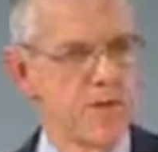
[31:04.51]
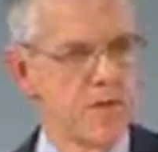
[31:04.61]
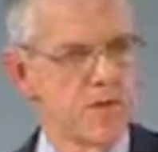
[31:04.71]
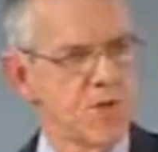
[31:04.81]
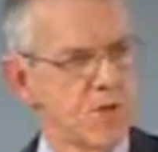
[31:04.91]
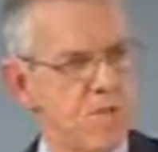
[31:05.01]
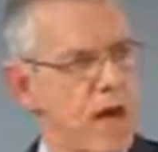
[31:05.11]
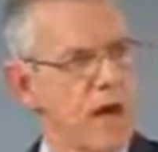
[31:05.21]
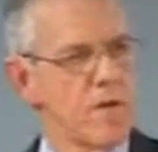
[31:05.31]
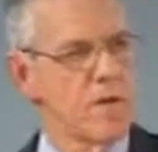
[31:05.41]
It's just a
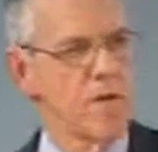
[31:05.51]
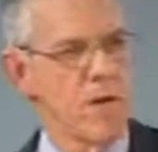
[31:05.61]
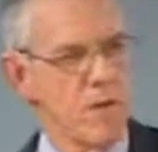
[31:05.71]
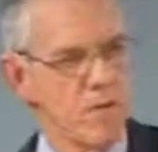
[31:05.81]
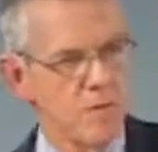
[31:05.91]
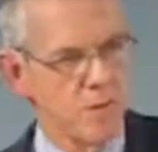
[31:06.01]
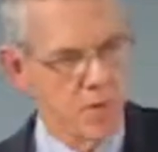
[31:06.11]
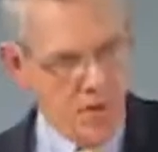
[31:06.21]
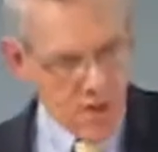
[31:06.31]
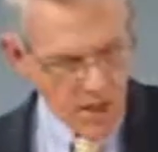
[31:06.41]
matter of time
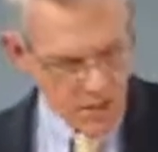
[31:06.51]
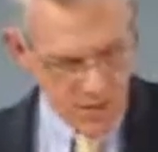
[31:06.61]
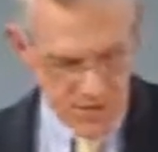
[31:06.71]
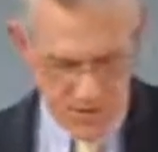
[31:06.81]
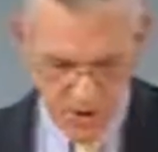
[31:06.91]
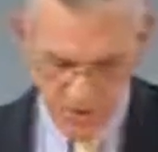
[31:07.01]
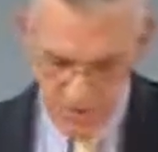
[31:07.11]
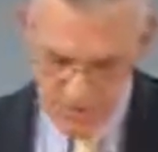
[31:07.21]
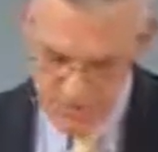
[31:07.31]
before they come to the surface.